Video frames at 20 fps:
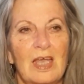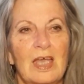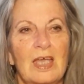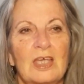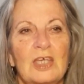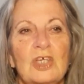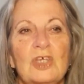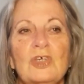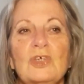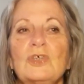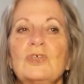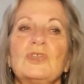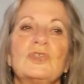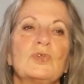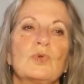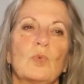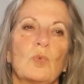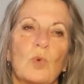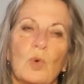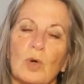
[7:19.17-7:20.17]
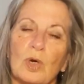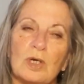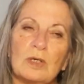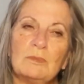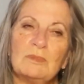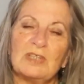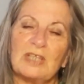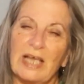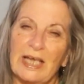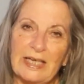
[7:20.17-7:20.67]
Use
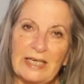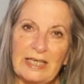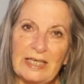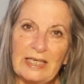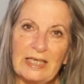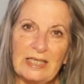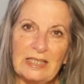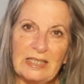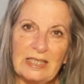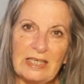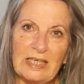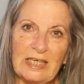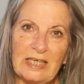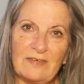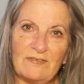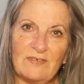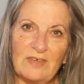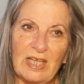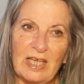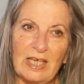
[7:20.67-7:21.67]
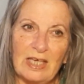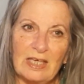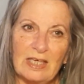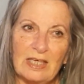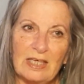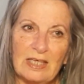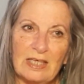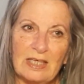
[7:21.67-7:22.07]
warm lighting in the evening.